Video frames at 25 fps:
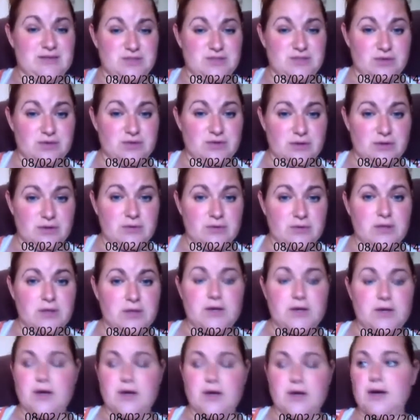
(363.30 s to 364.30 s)
it to you.
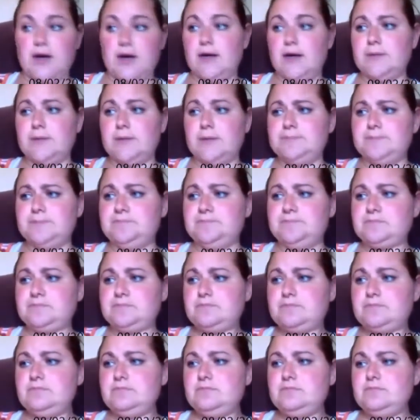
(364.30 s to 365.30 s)
Um,
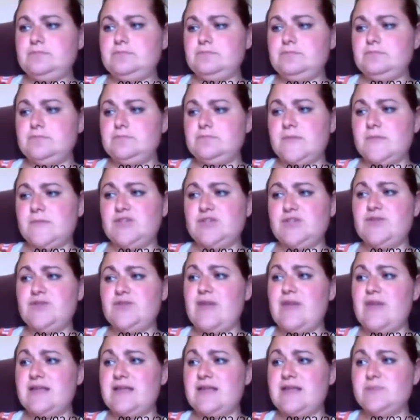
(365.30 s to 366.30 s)
so
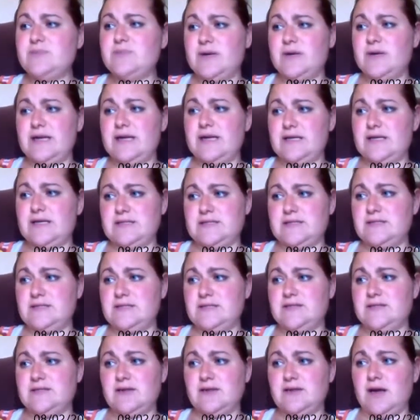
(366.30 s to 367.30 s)
that is what it
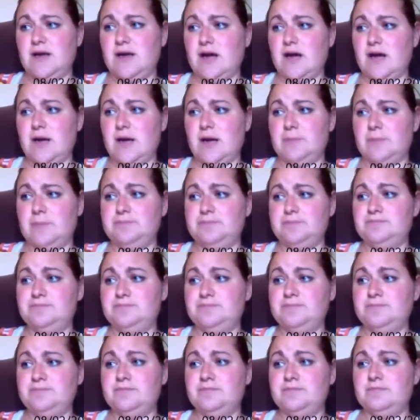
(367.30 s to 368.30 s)
is. Um,
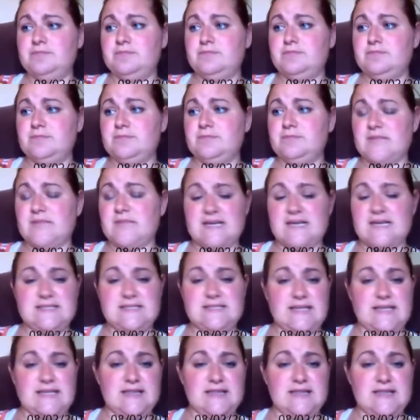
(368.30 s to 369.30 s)
like I
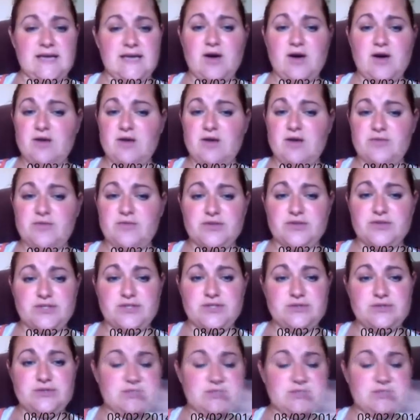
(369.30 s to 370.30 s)
said, they offered
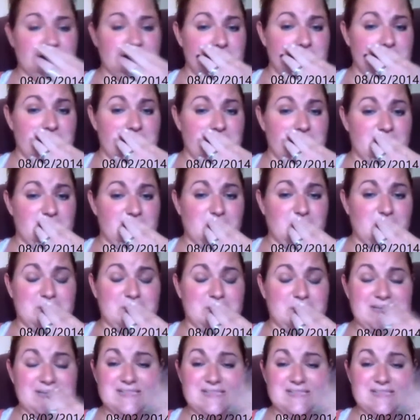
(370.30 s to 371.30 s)
to send me a
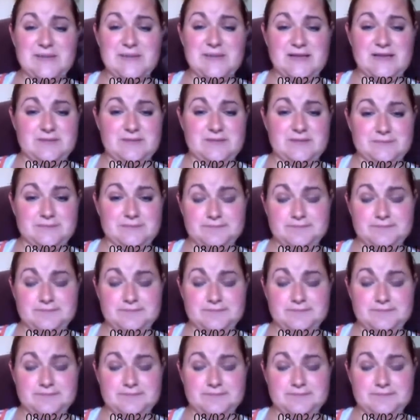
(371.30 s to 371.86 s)
replacement